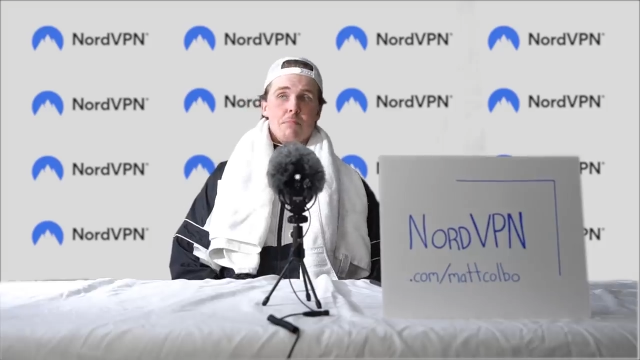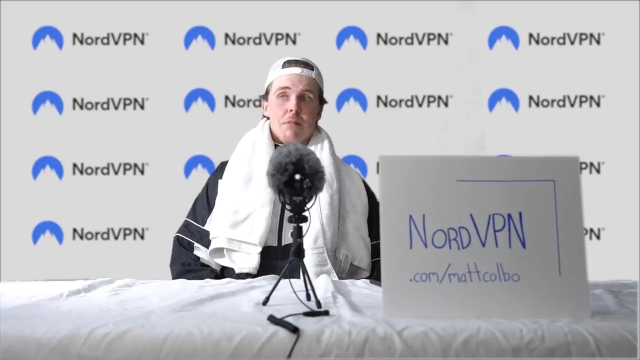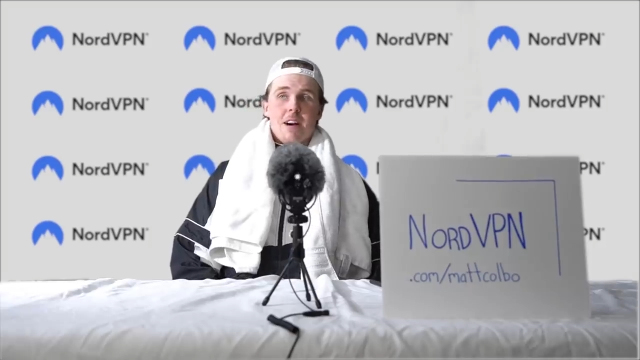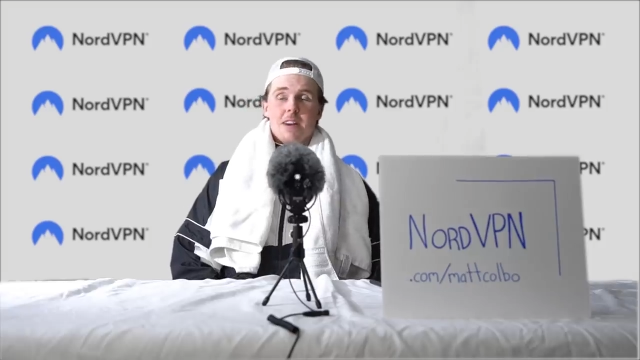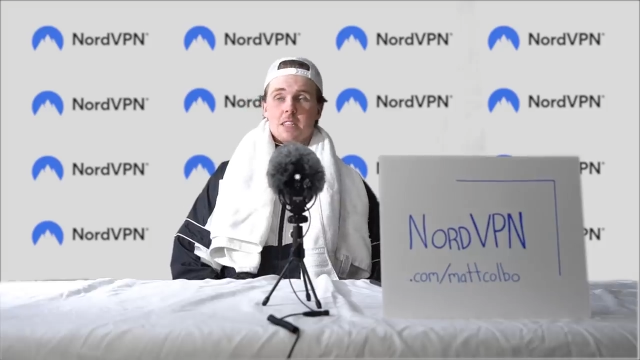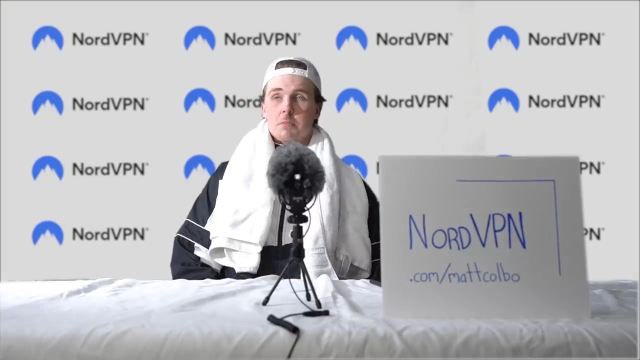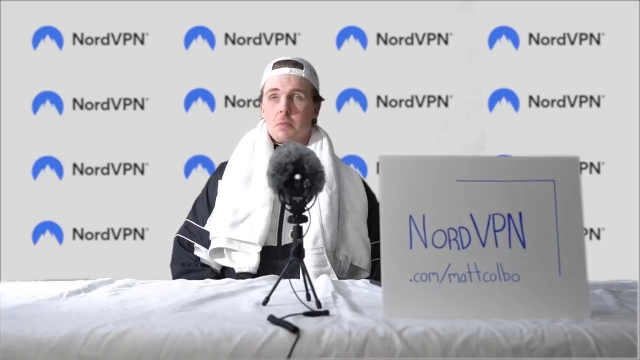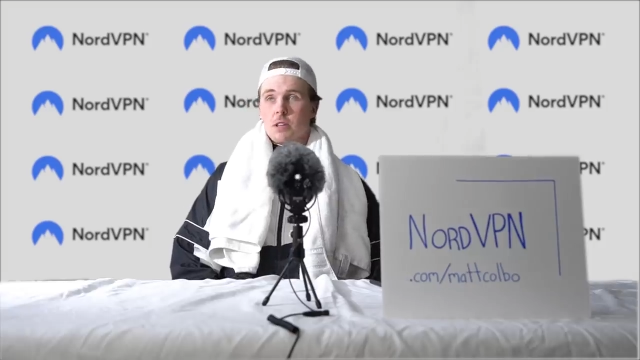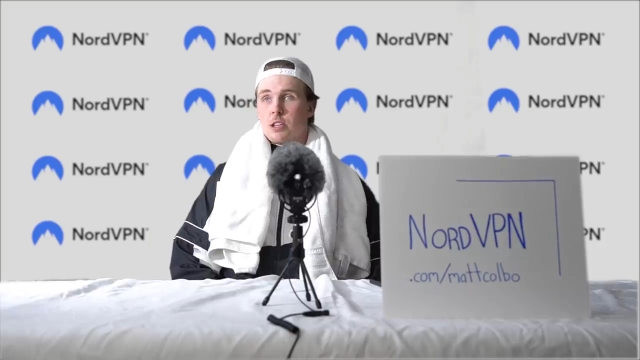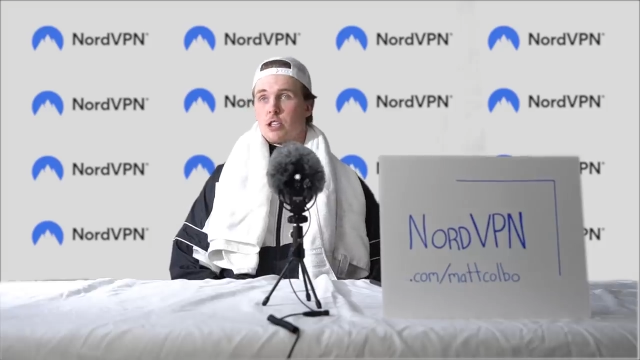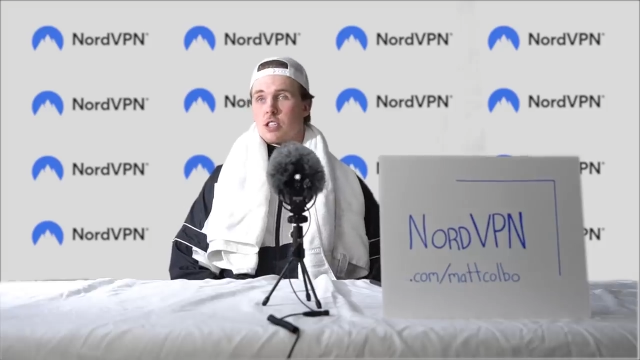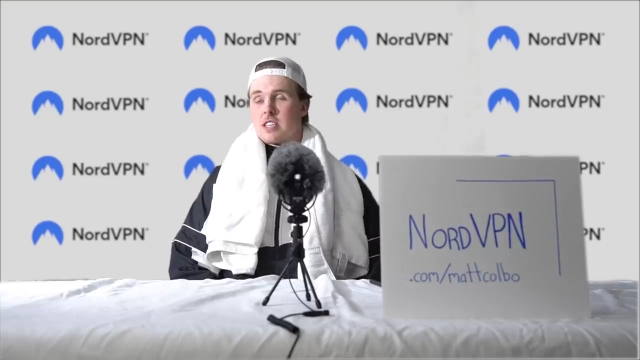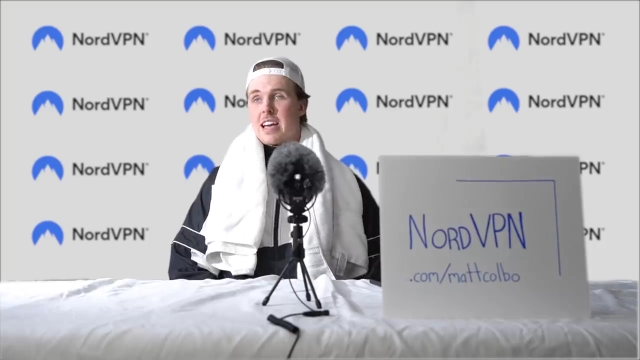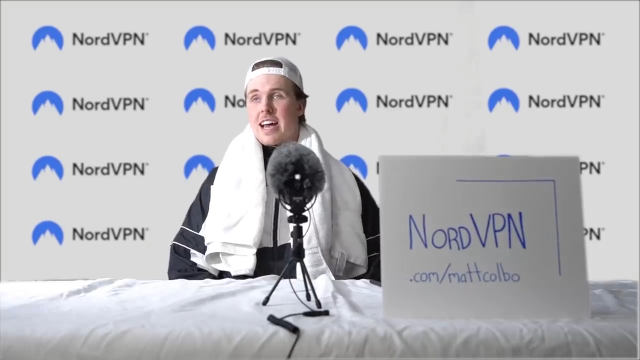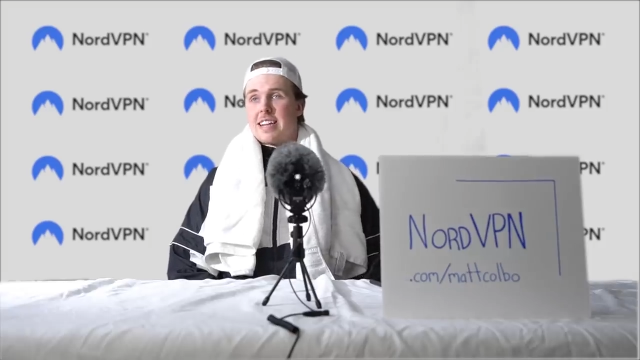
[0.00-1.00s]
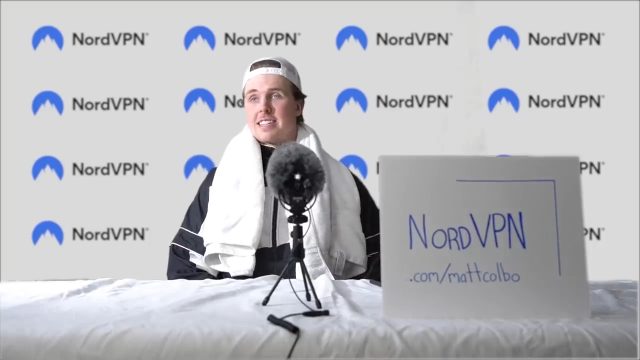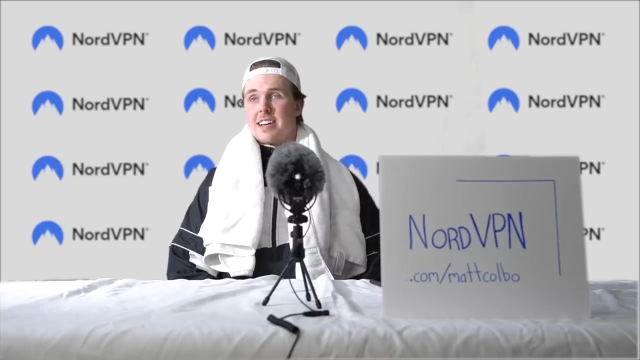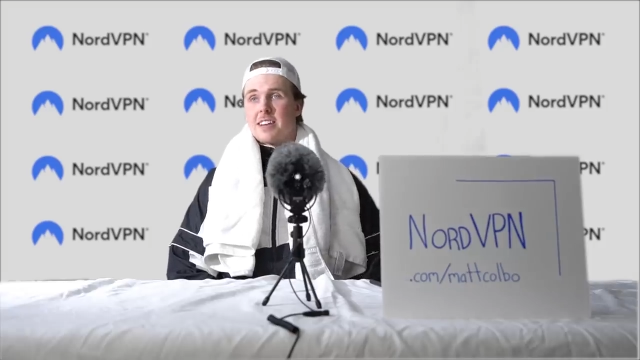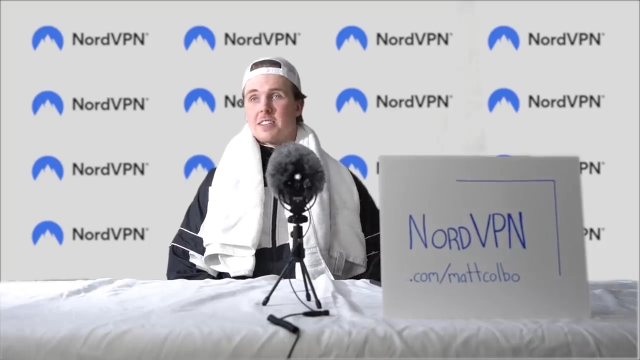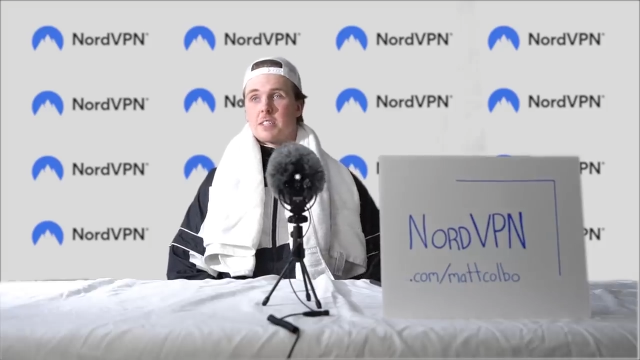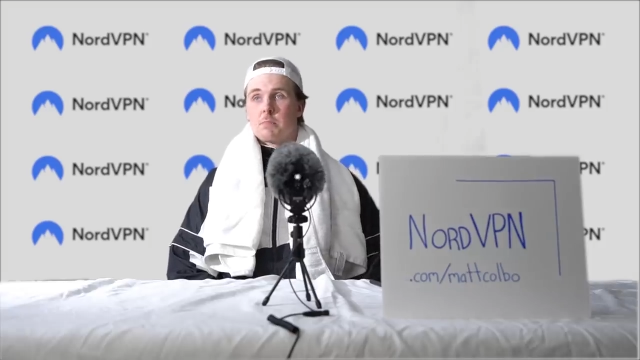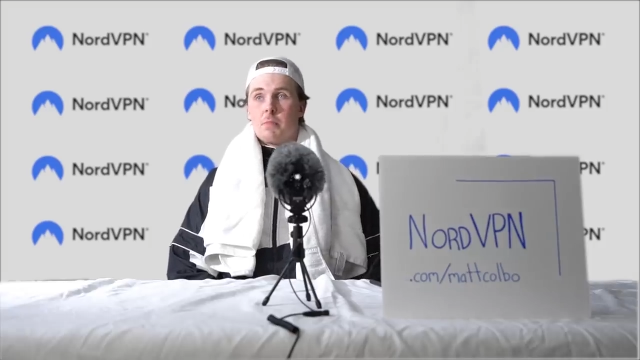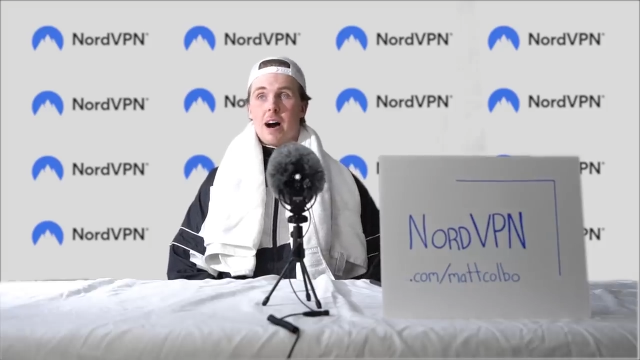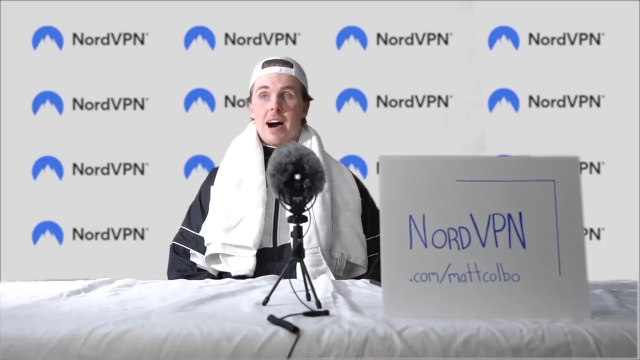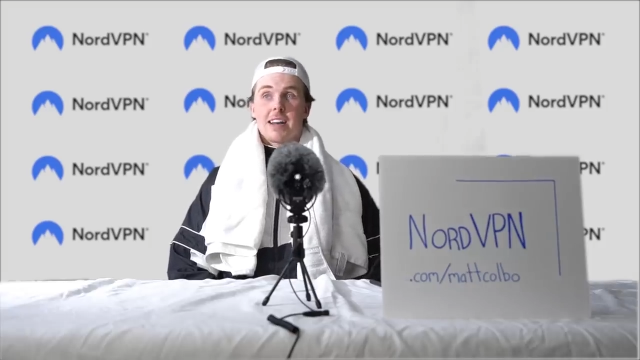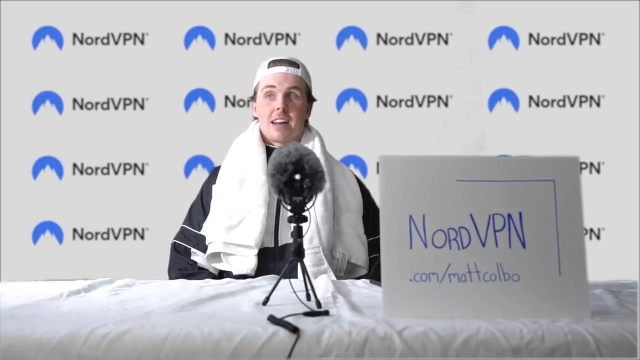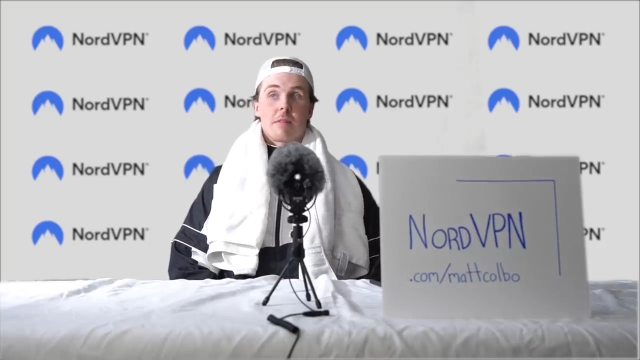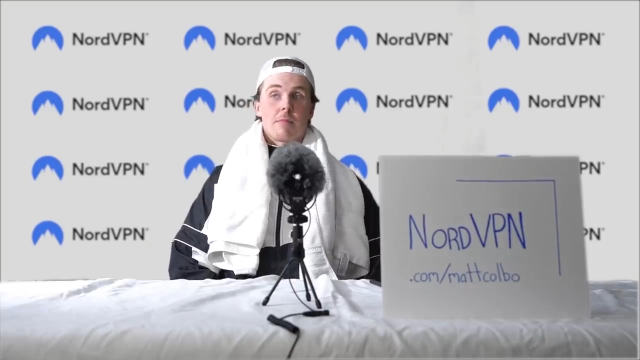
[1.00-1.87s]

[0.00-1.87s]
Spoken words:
blocks malicious ads on the spot,